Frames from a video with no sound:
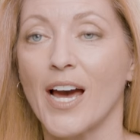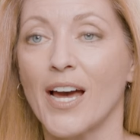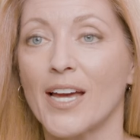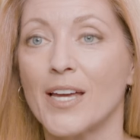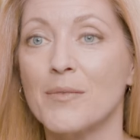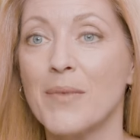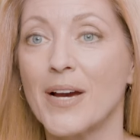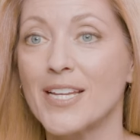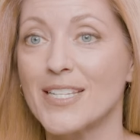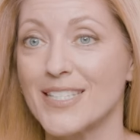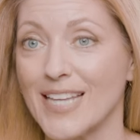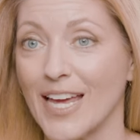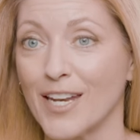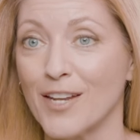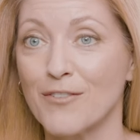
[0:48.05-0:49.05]
I might
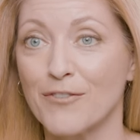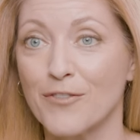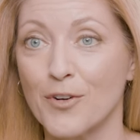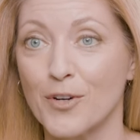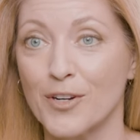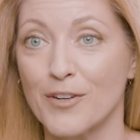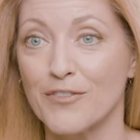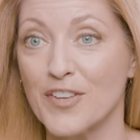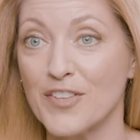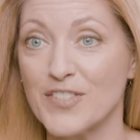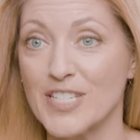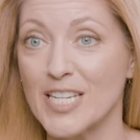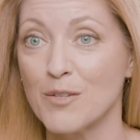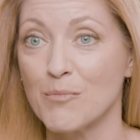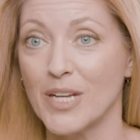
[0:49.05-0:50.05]
set it for
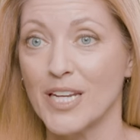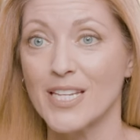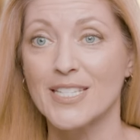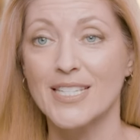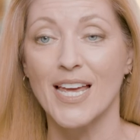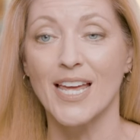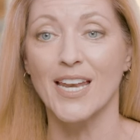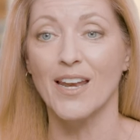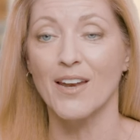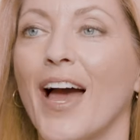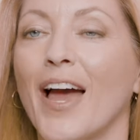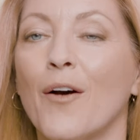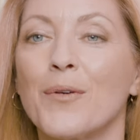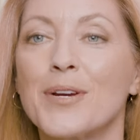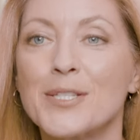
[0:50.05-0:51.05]
fifteen minutes and
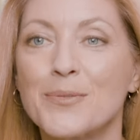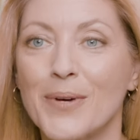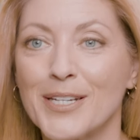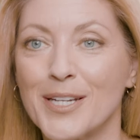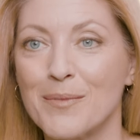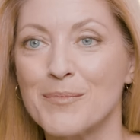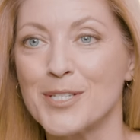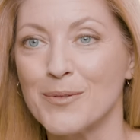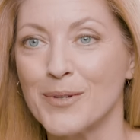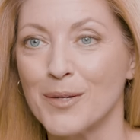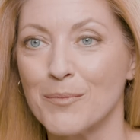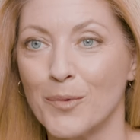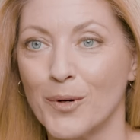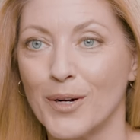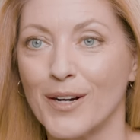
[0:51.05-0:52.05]
I always wind up
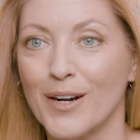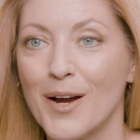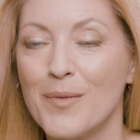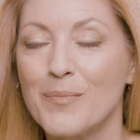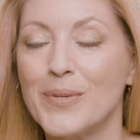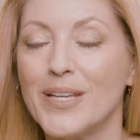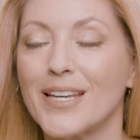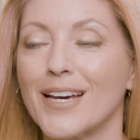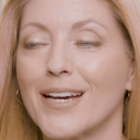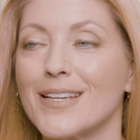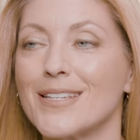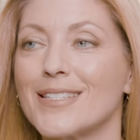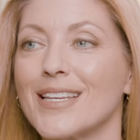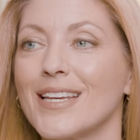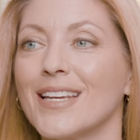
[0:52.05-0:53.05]
doing more
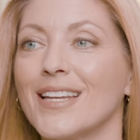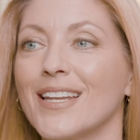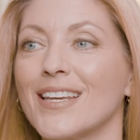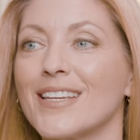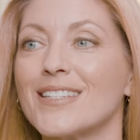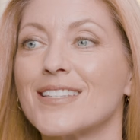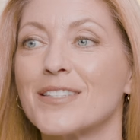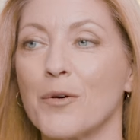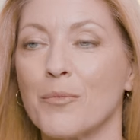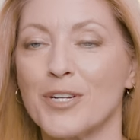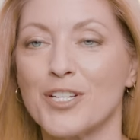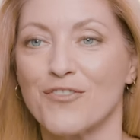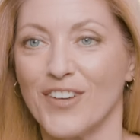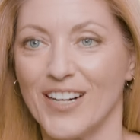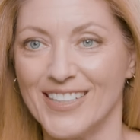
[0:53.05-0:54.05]
because it is so
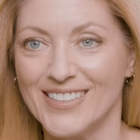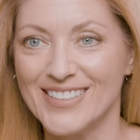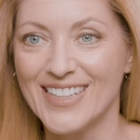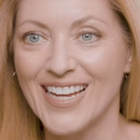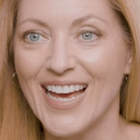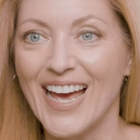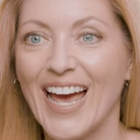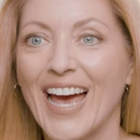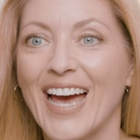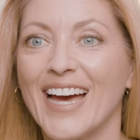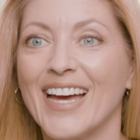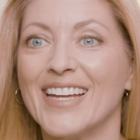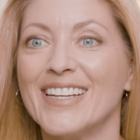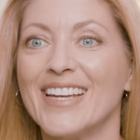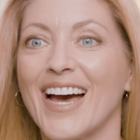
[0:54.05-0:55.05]
much fun
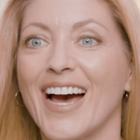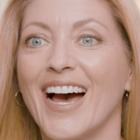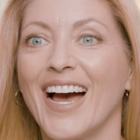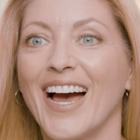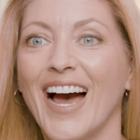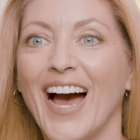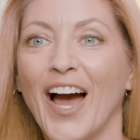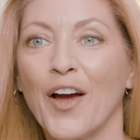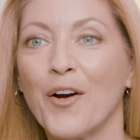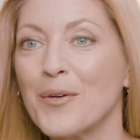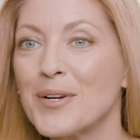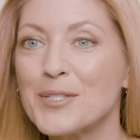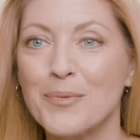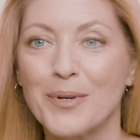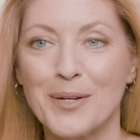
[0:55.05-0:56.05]
and I
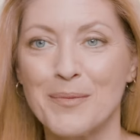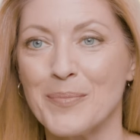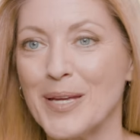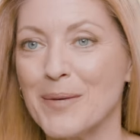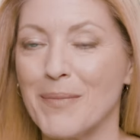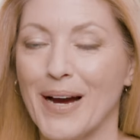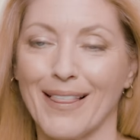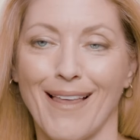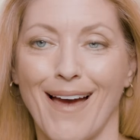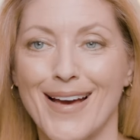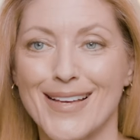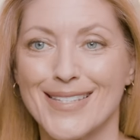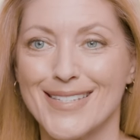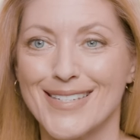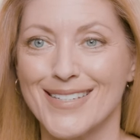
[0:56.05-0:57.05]
always want to beat my
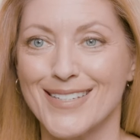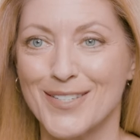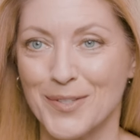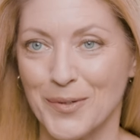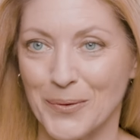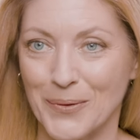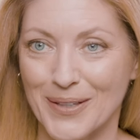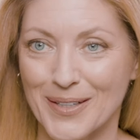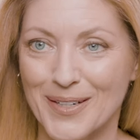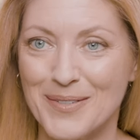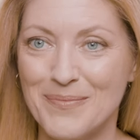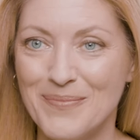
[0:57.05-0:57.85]
last score.